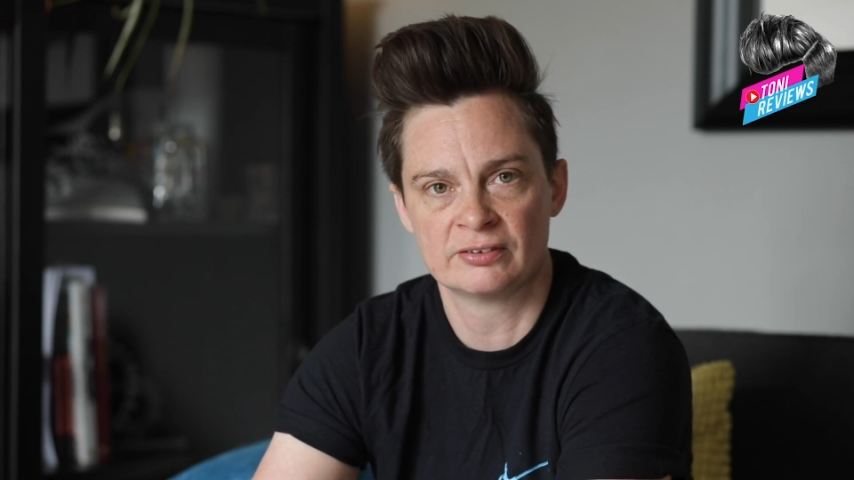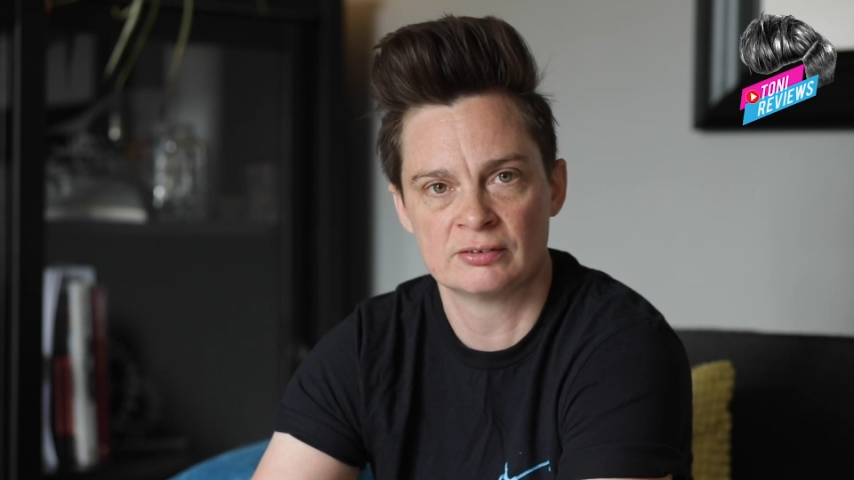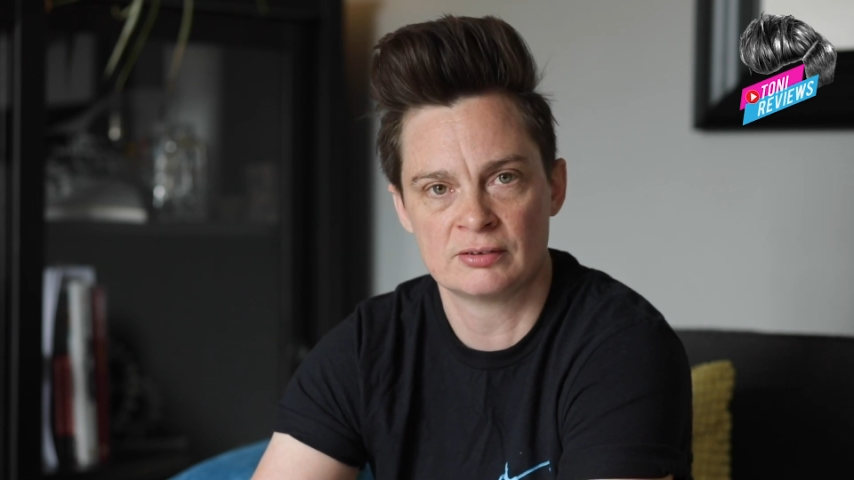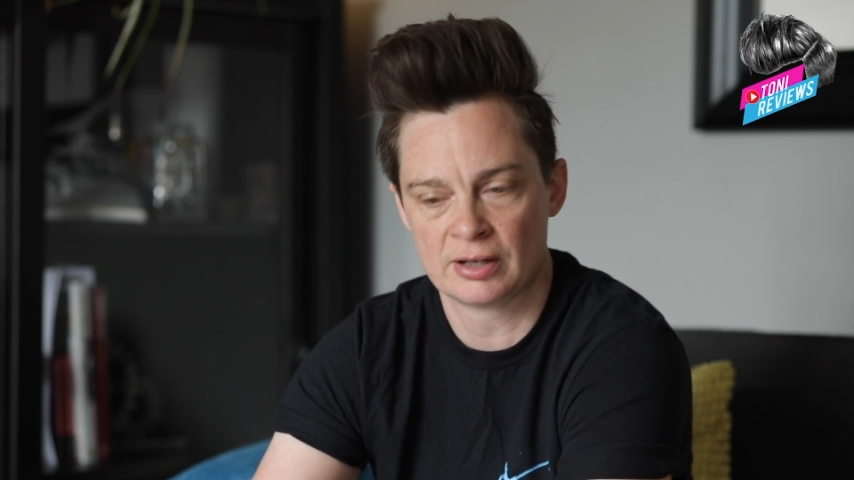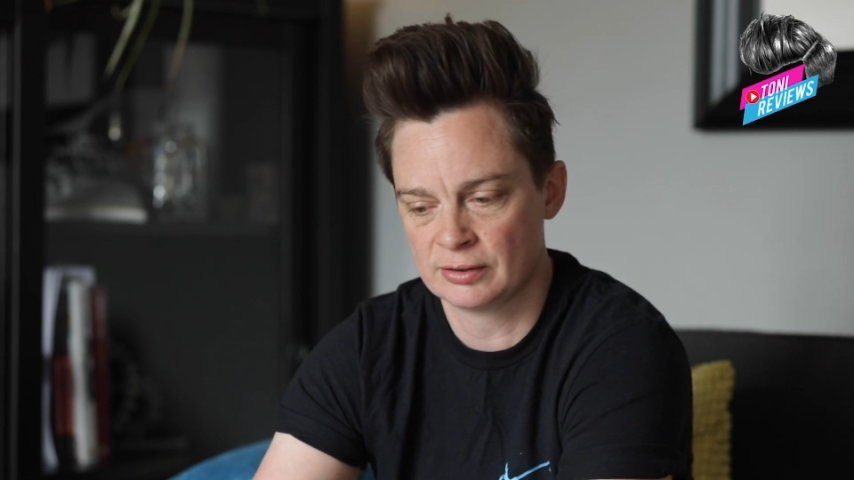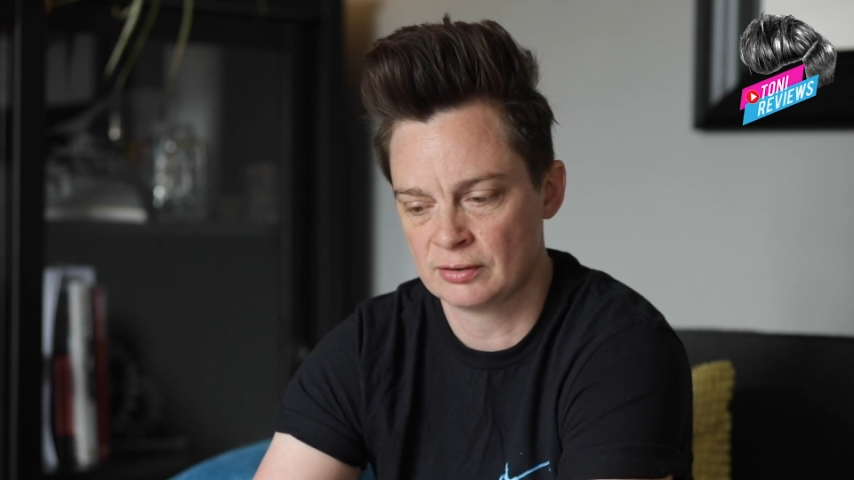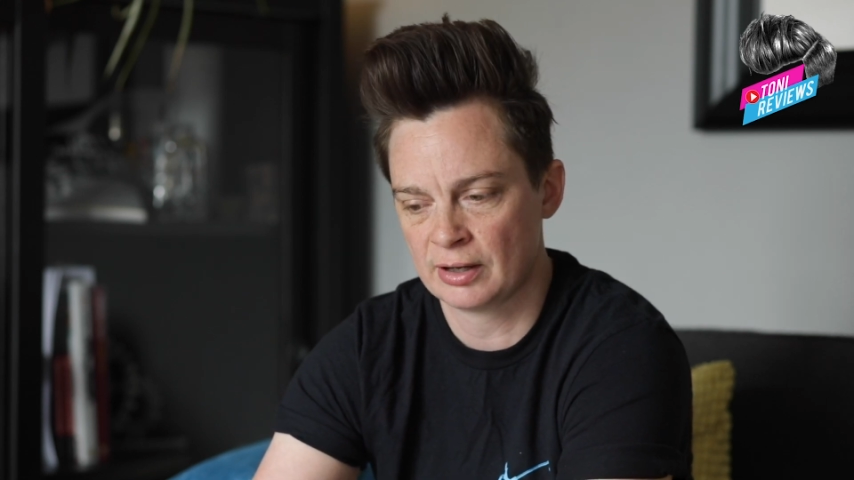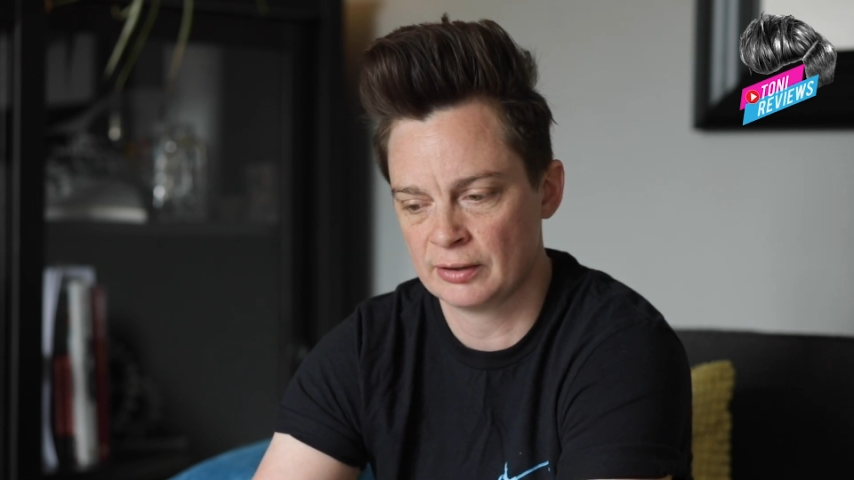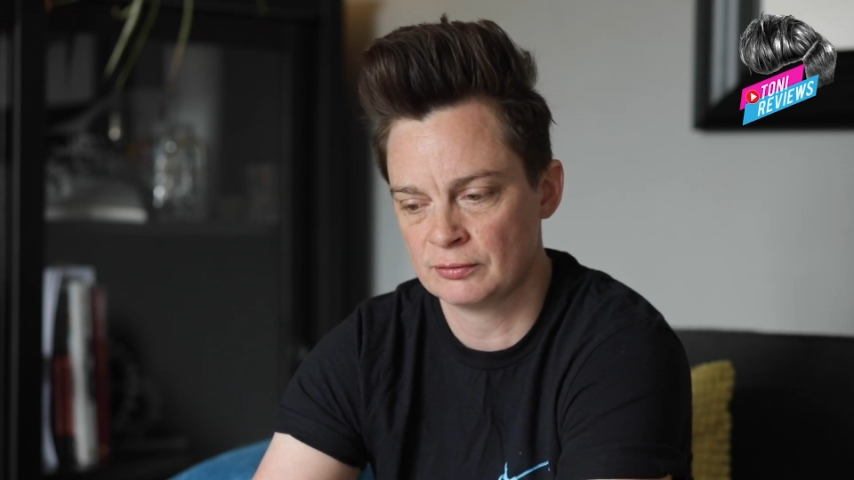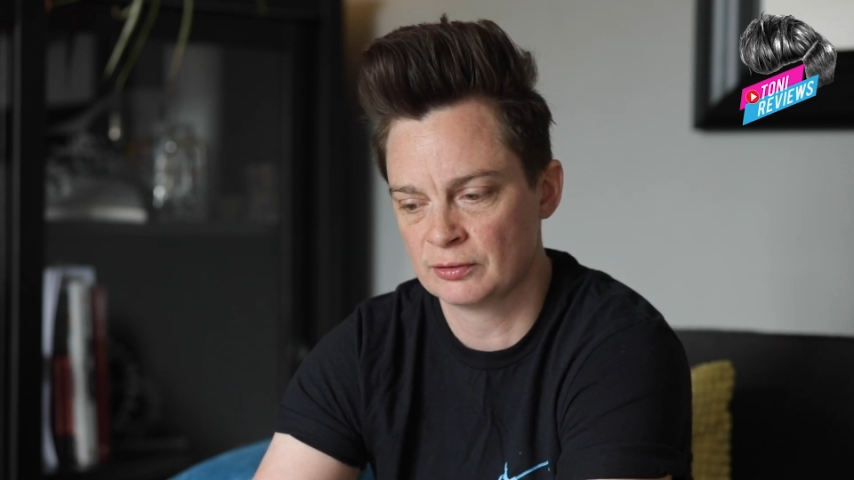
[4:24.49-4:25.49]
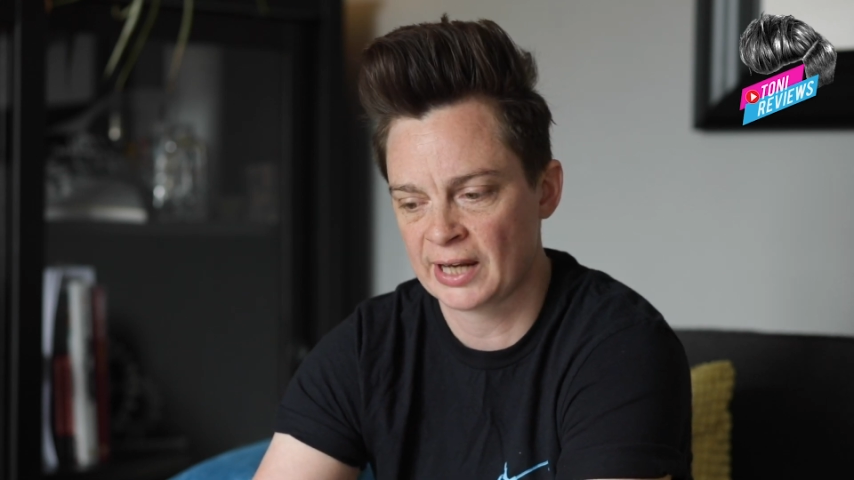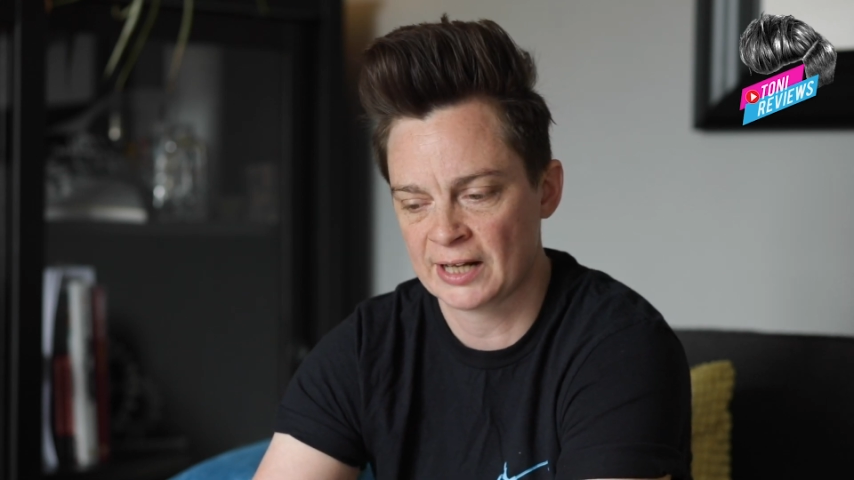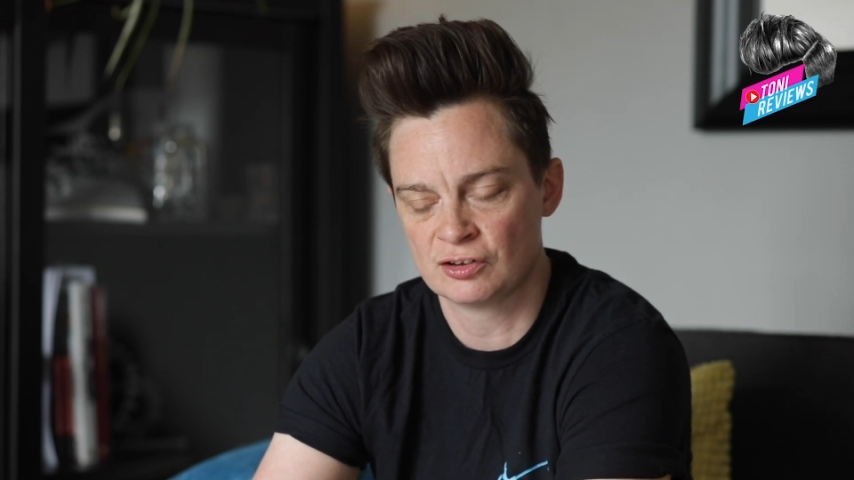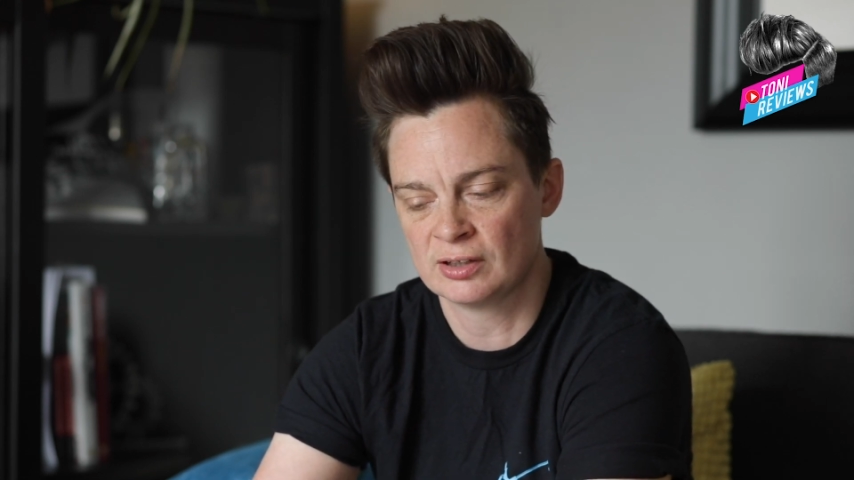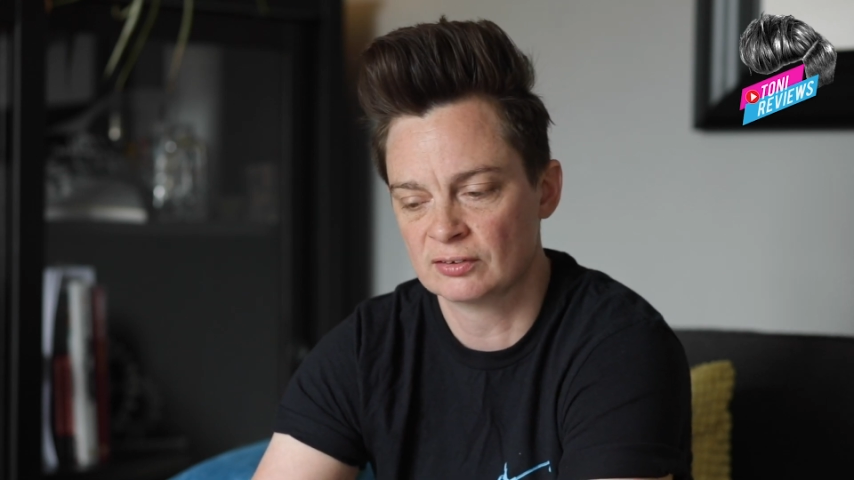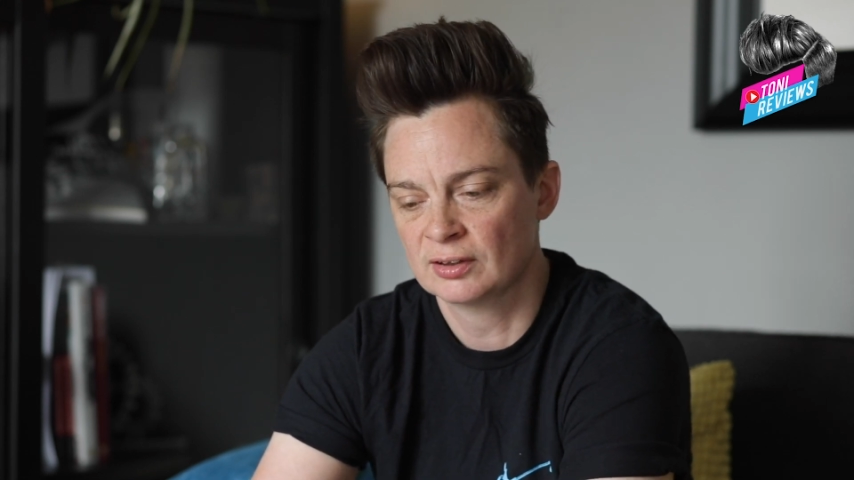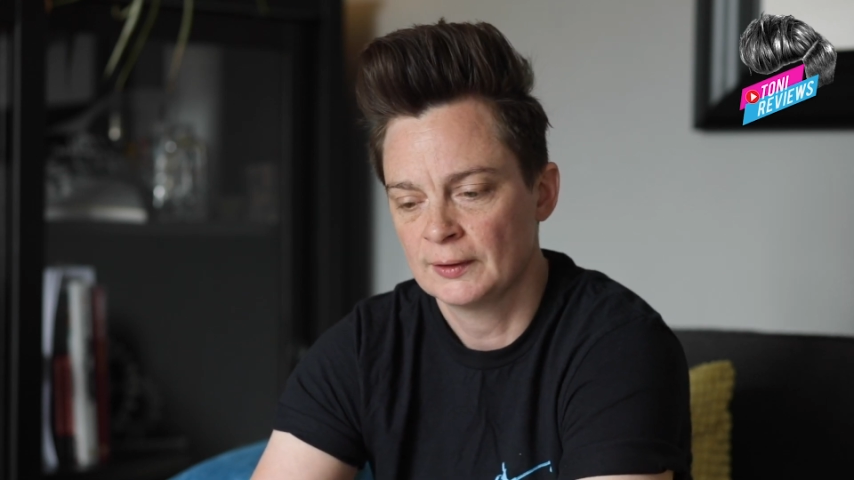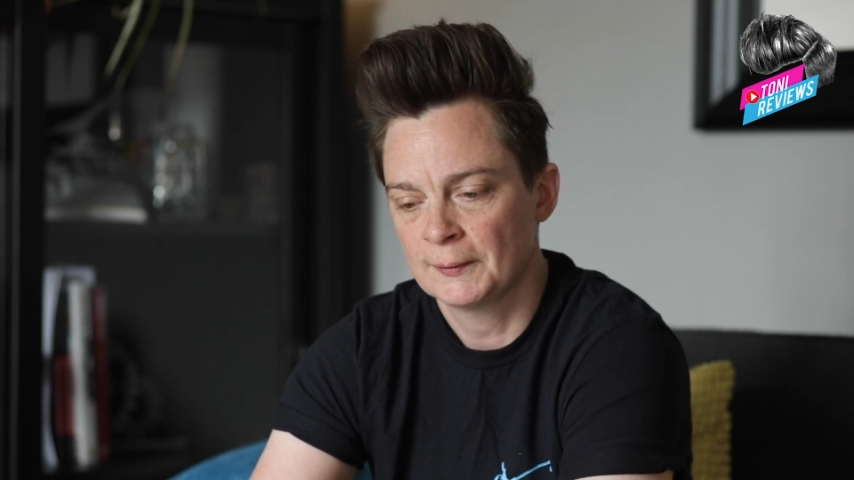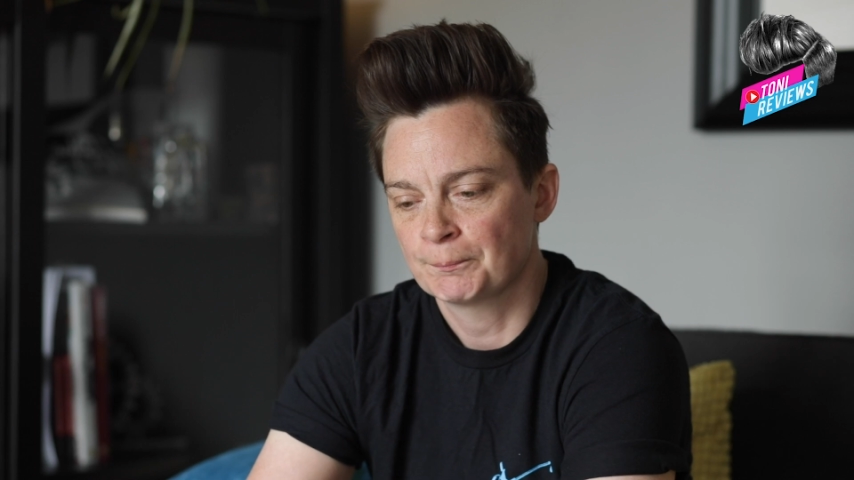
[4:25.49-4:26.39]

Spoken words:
and gadgets.